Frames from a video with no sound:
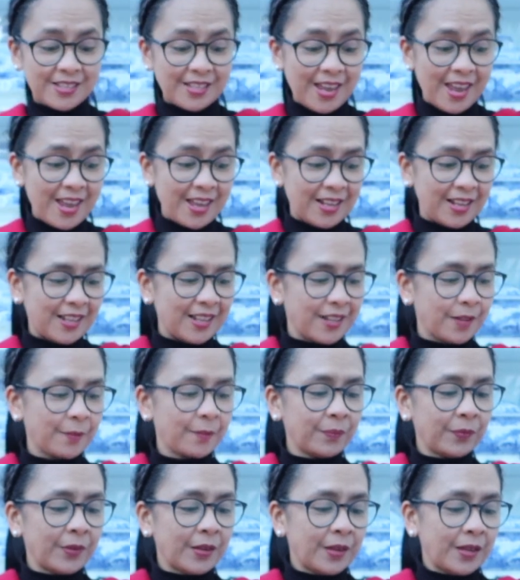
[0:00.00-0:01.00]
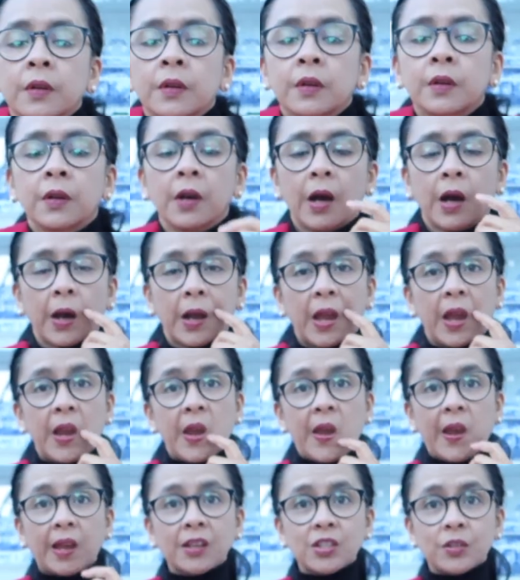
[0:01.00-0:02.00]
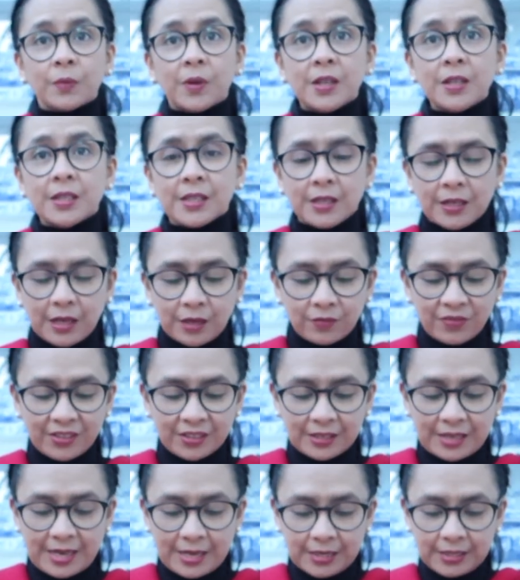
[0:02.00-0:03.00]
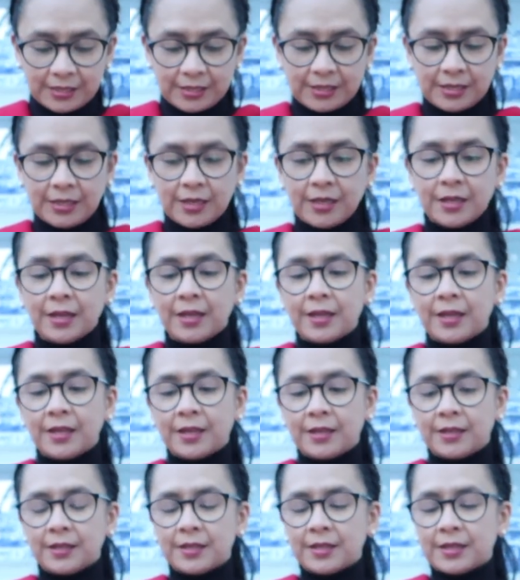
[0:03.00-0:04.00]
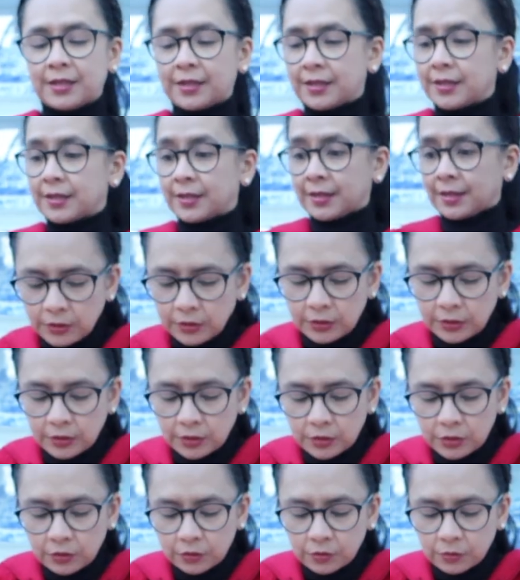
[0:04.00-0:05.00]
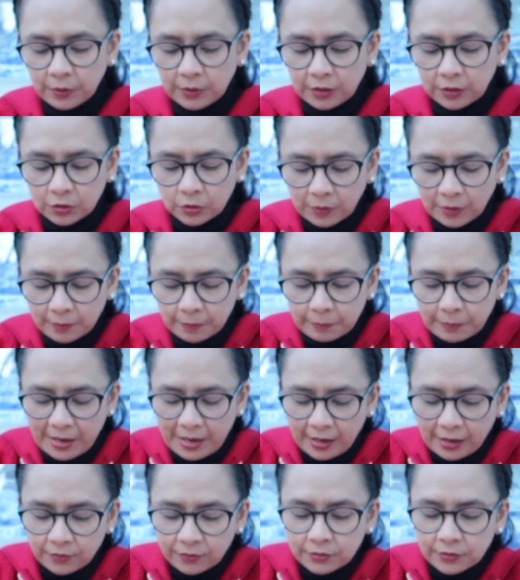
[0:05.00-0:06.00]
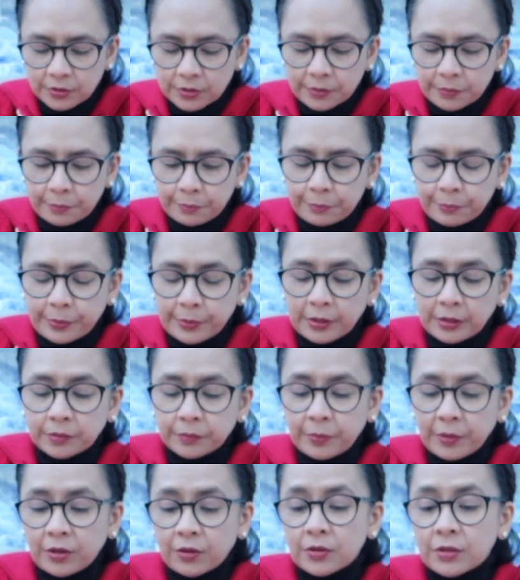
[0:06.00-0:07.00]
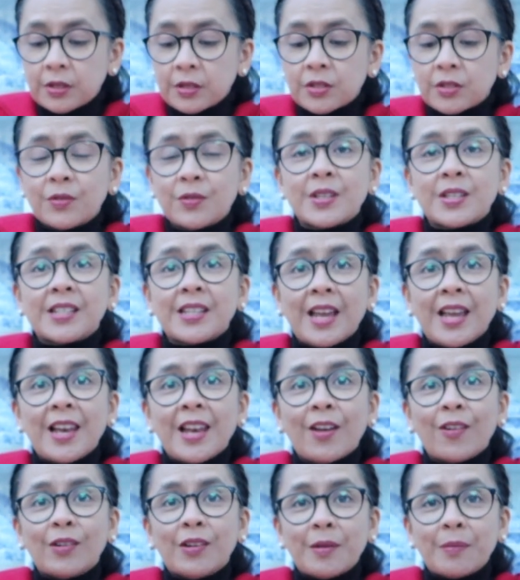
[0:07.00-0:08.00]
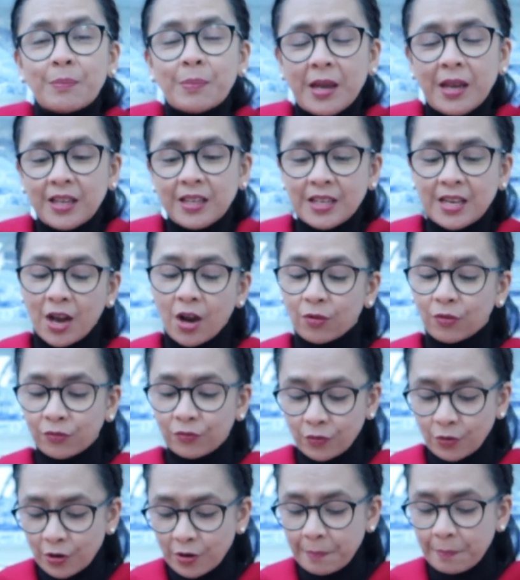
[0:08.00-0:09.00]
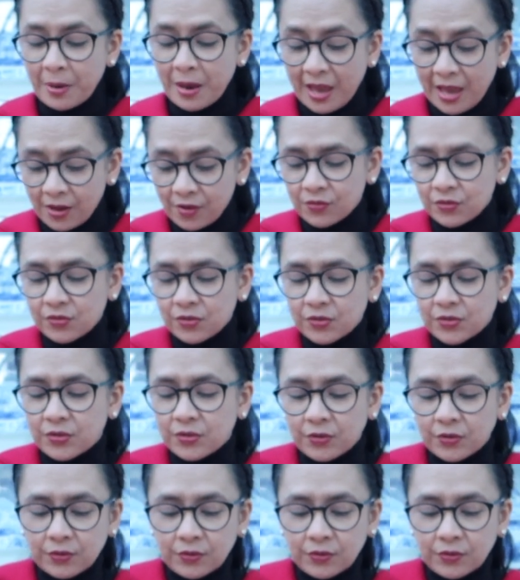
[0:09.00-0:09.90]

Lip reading: sale. Okay, next one is an advent calendar, and this is usually 12 pounds, but because it's on sale I only paid 4 pounds.